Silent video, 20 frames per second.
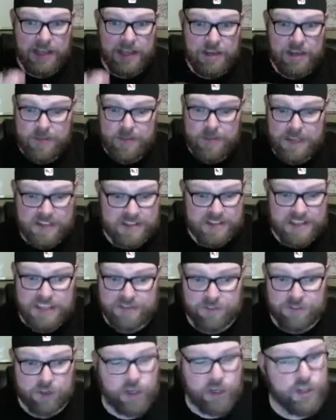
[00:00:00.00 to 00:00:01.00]
PC
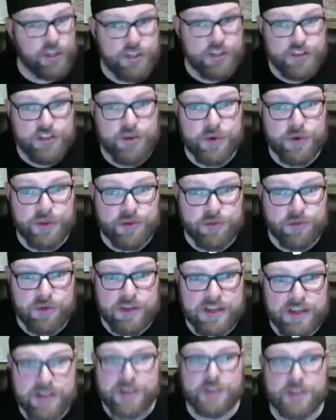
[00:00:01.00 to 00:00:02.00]
for a good 2 or 3
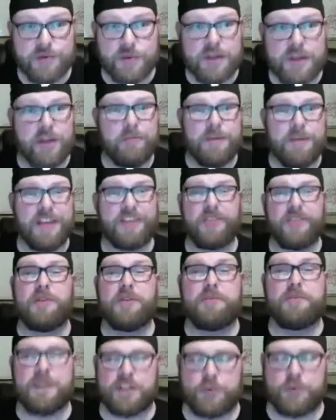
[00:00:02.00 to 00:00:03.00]
years without me
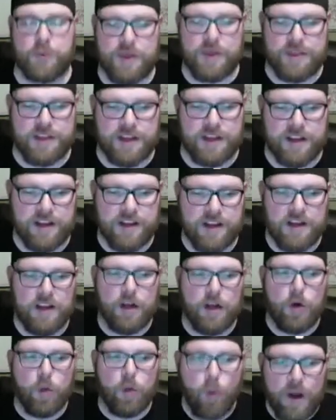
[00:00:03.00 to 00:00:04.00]
doing much with it.
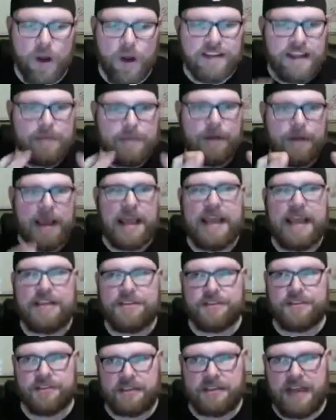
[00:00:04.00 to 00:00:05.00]
One day my
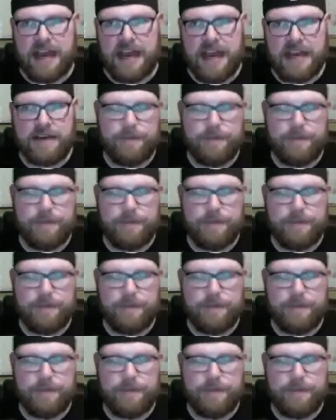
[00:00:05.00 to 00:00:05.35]
Acer died,